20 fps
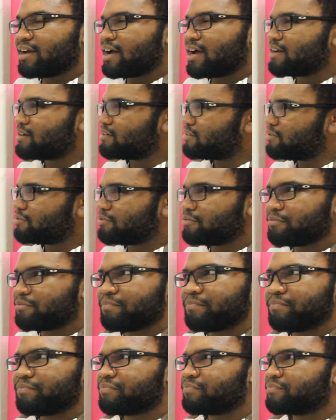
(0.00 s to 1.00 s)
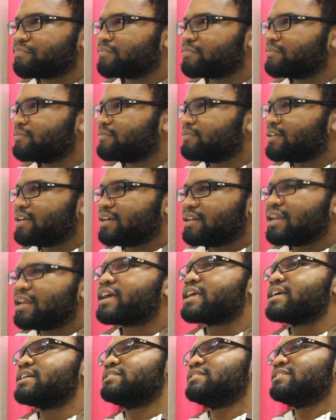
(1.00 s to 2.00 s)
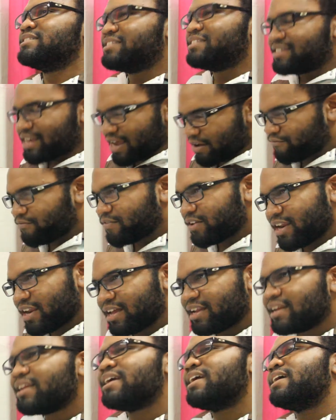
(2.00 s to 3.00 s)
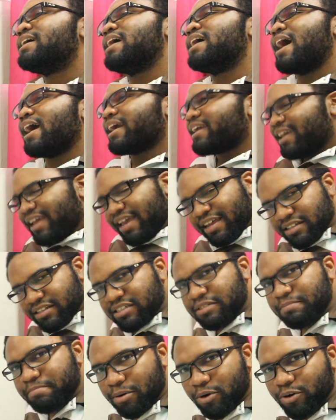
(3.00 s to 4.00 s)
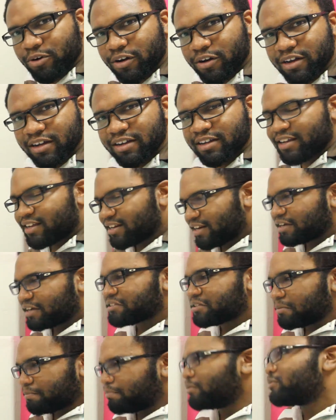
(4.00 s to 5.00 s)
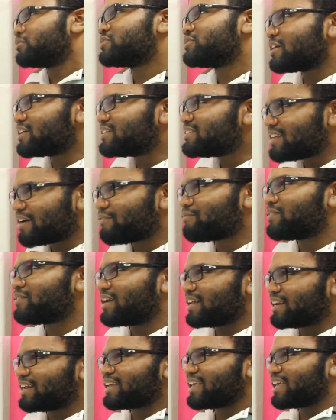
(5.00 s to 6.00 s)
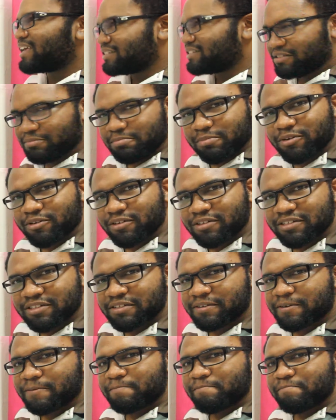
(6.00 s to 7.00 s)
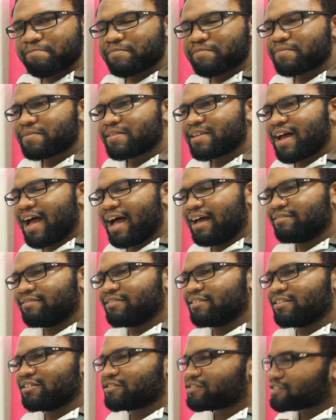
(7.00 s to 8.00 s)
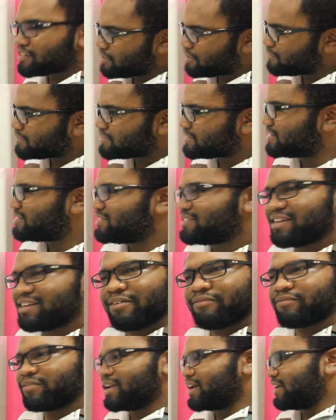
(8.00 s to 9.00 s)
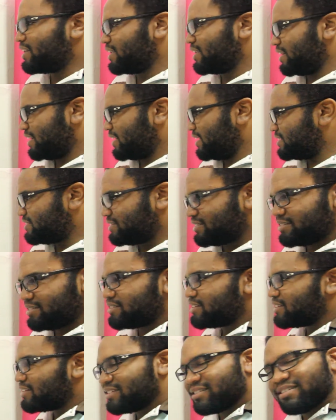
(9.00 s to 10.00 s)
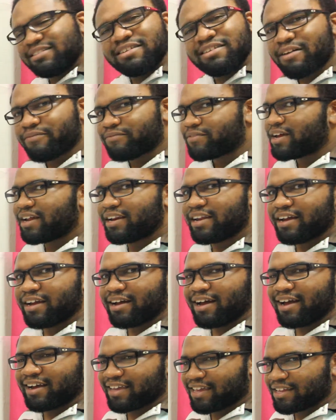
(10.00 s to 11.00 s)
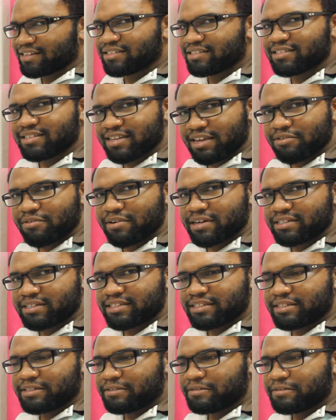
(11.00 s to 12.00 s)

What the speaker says: I don't know. Like, it's definitely a kid's book. Like, the books are definitely kids' books. And the series is definitely, it's definitely a kid's series.